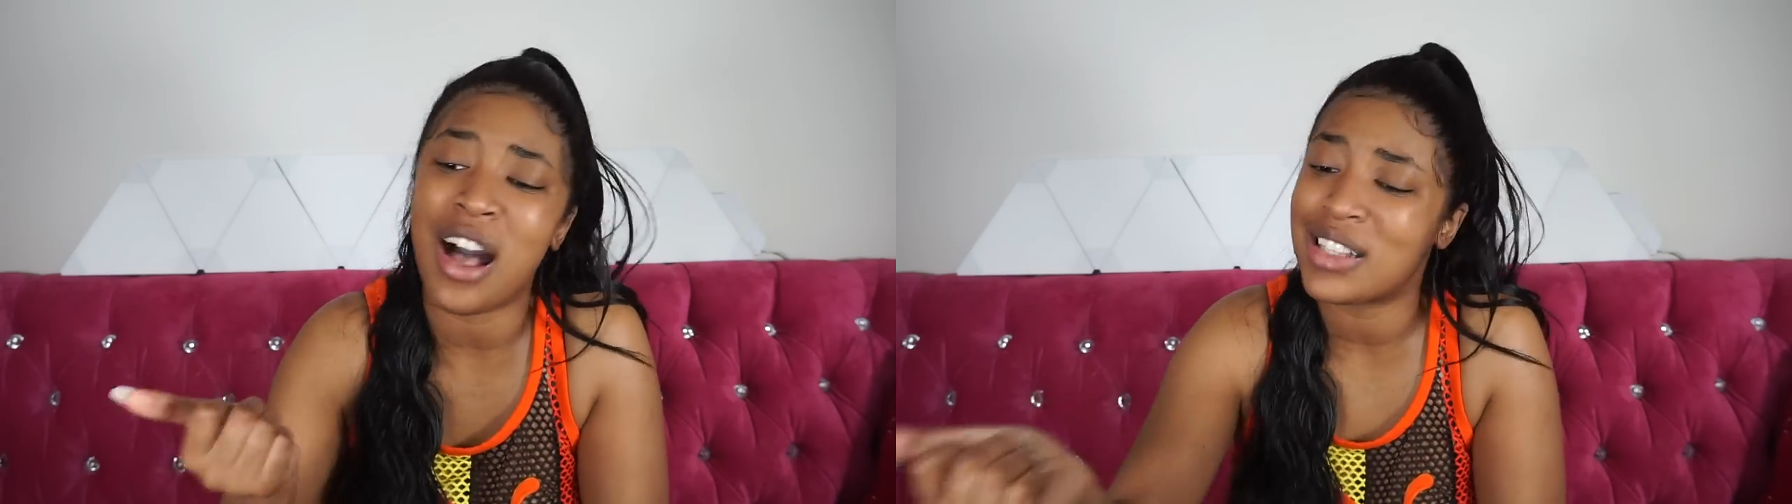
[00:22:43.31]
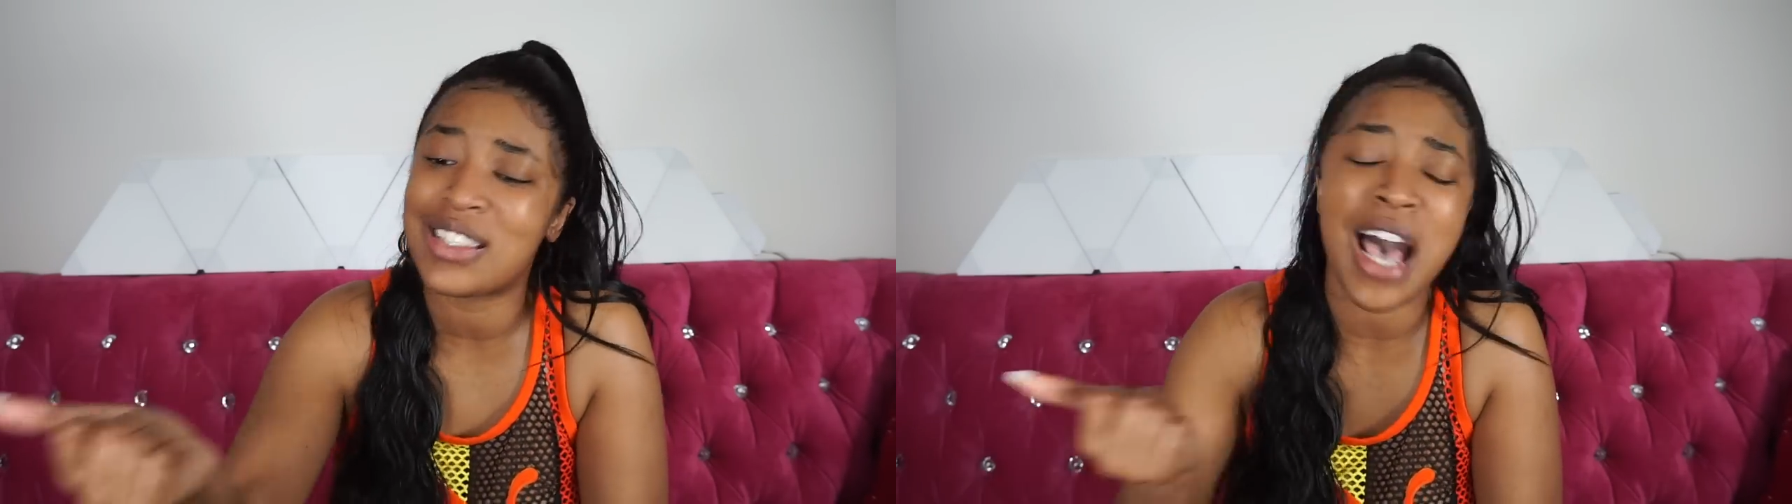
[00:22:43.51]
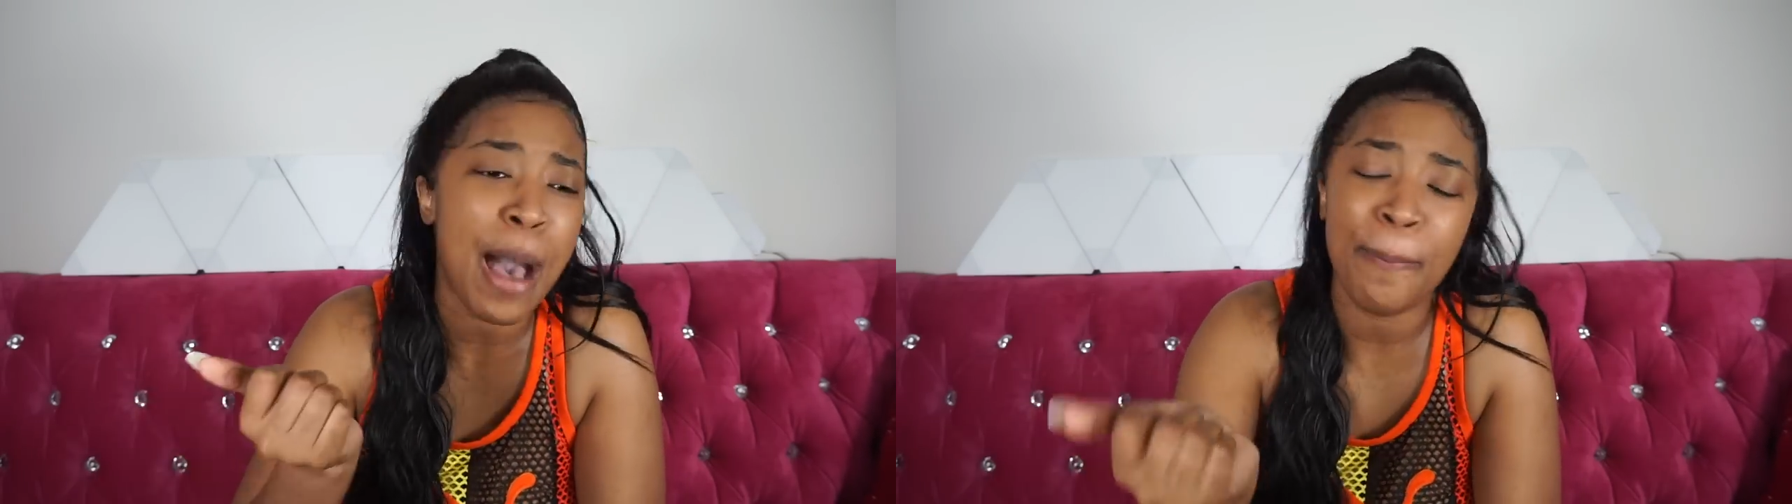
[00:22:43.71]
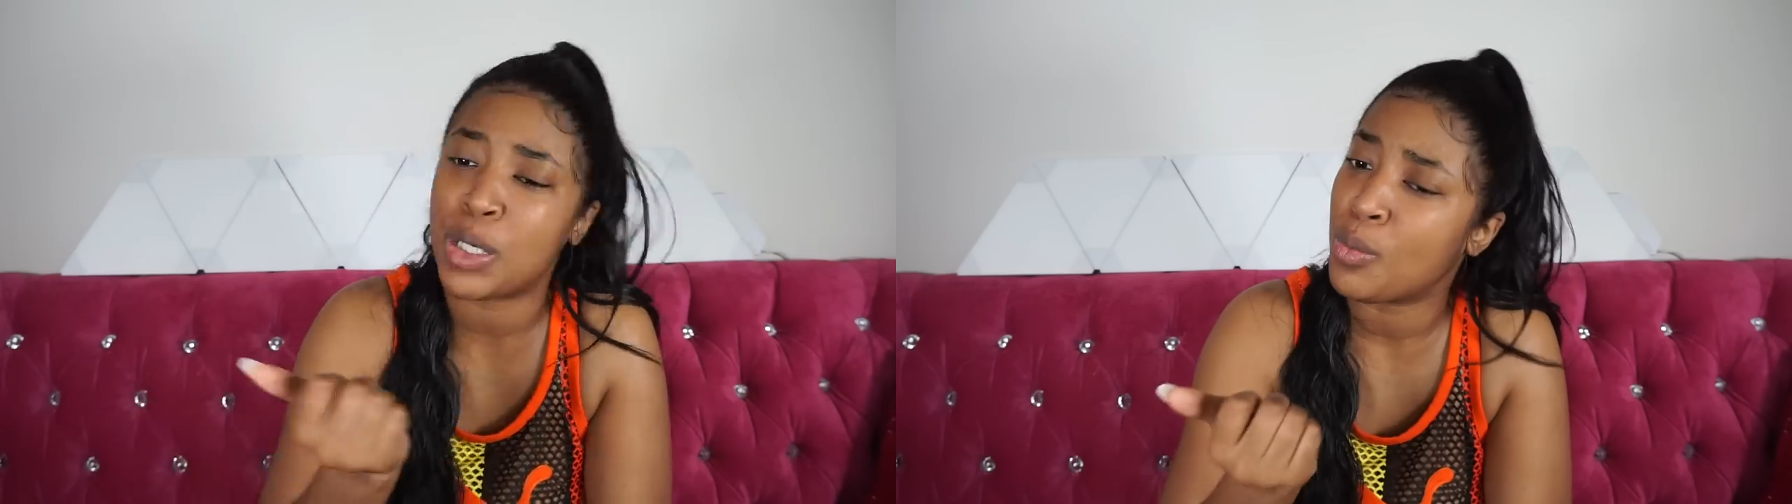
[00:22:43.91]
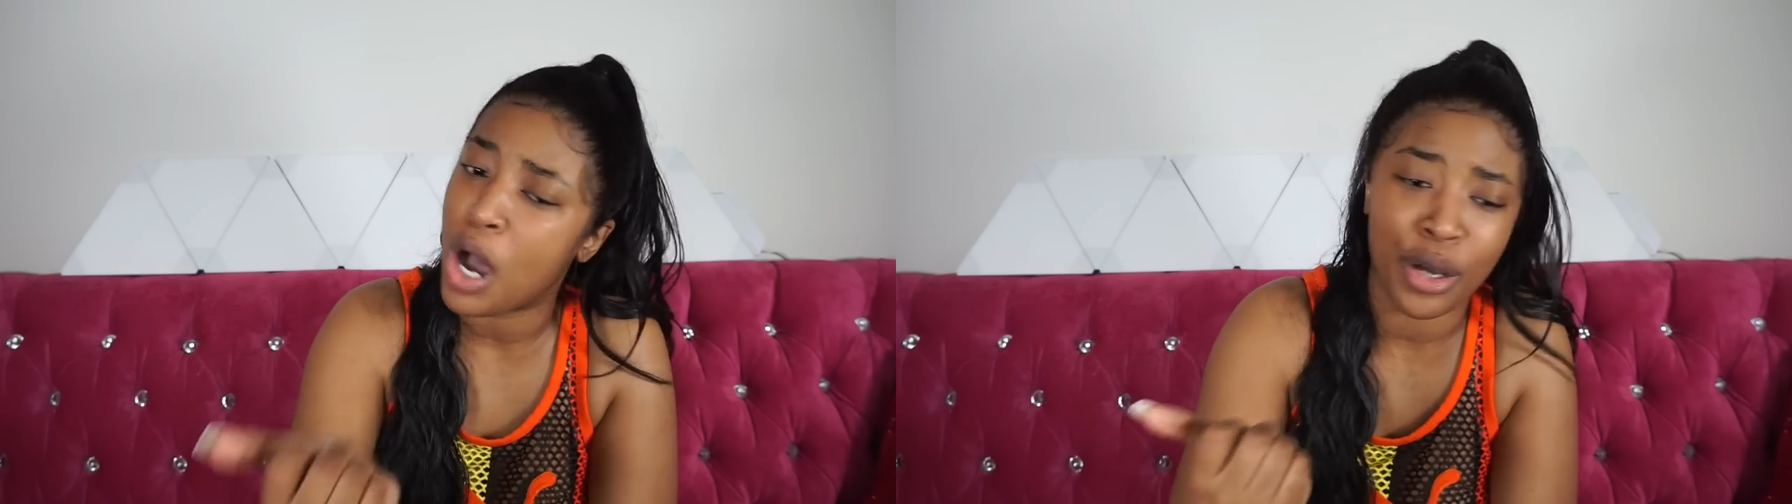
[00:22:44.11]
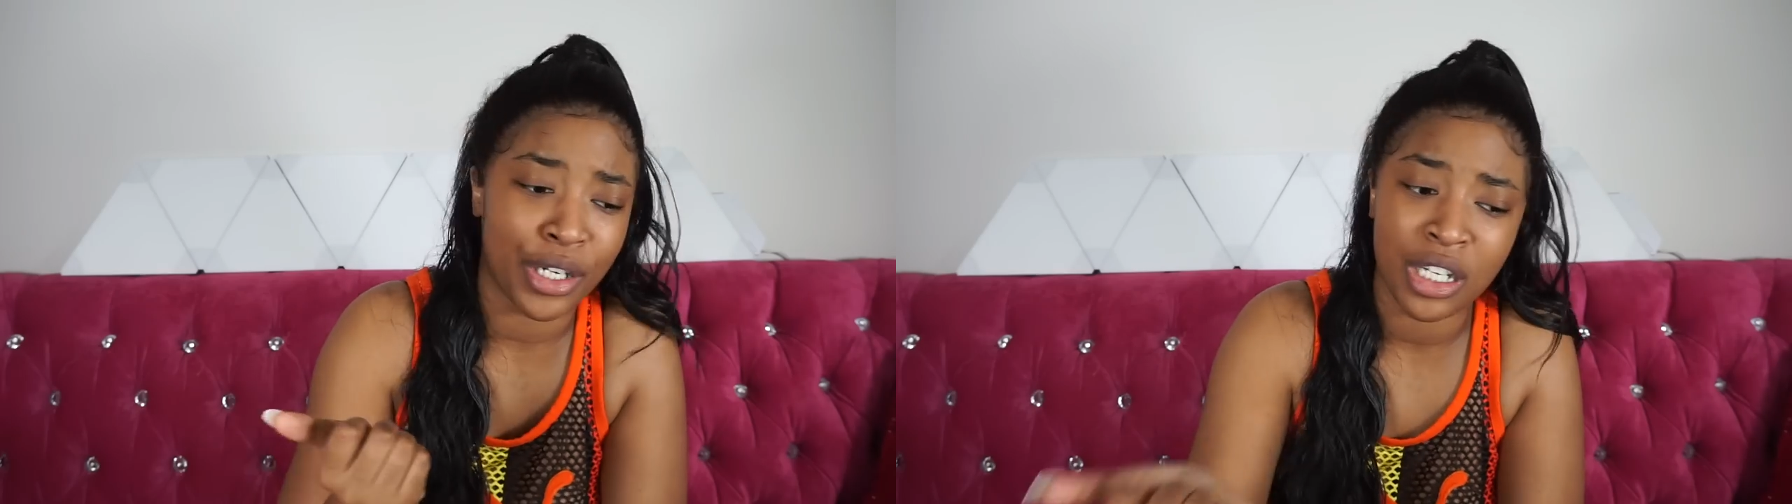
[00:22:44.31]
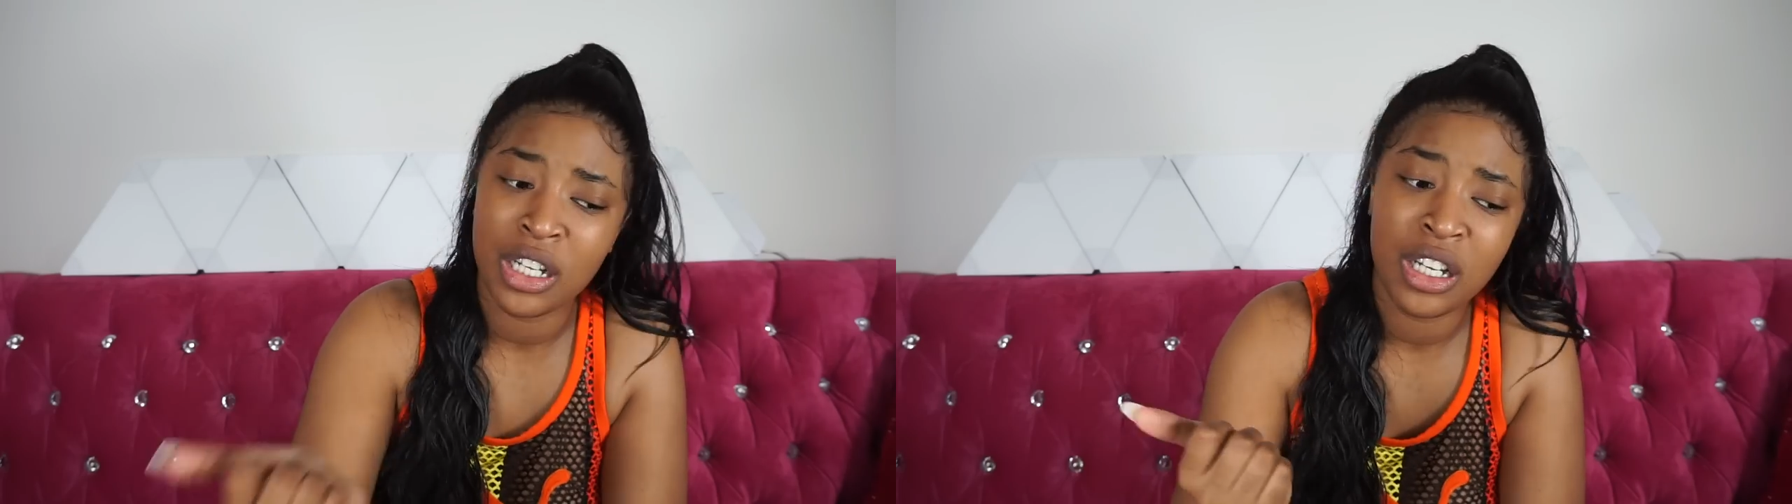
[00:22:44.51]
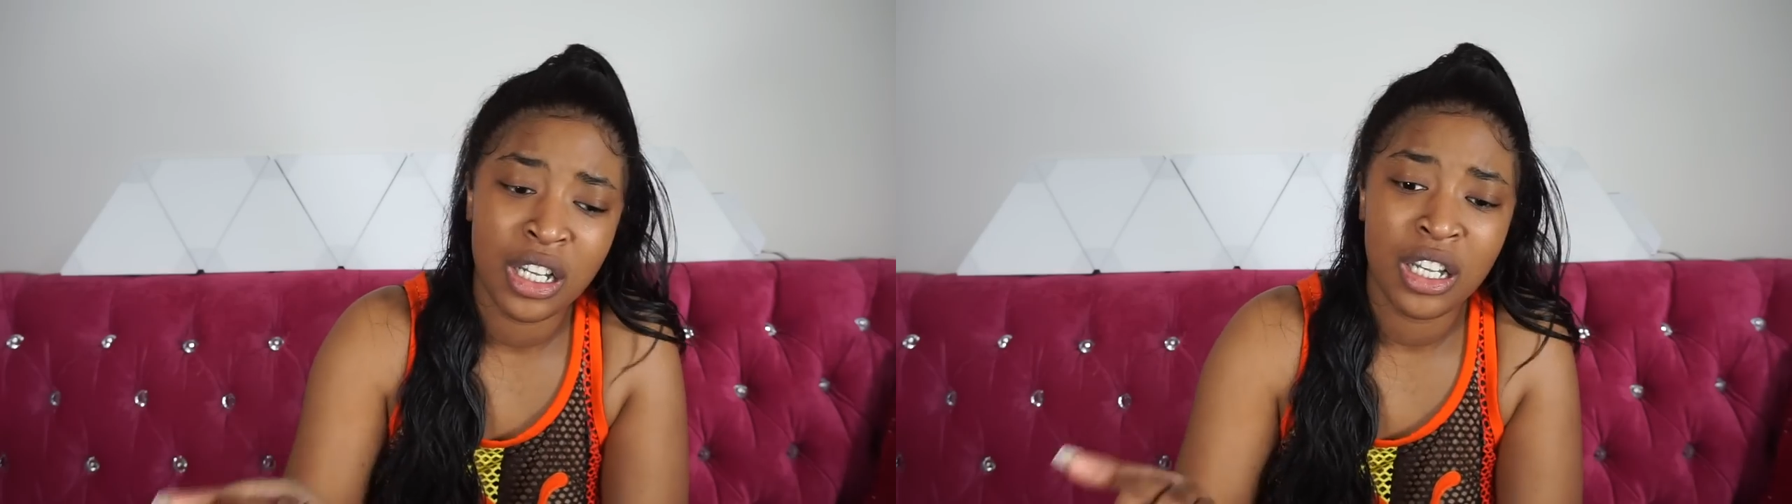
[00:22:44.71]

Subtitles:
on top of the water.